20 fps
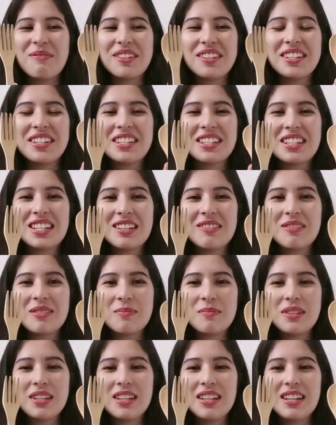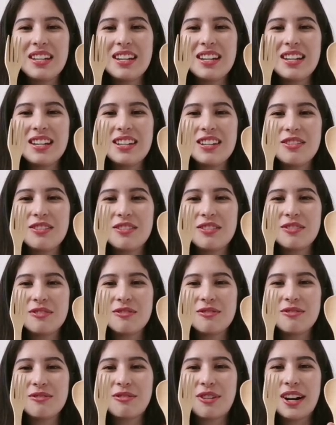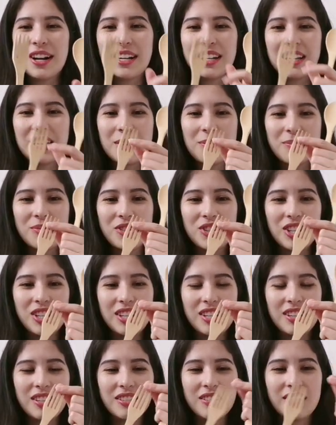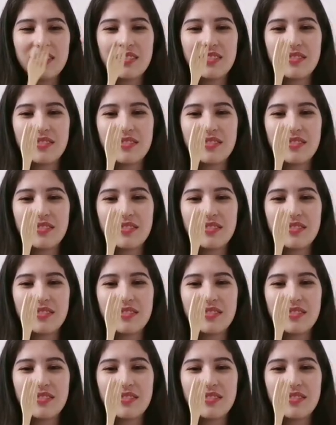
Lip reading: but this gives me eating fried kimchi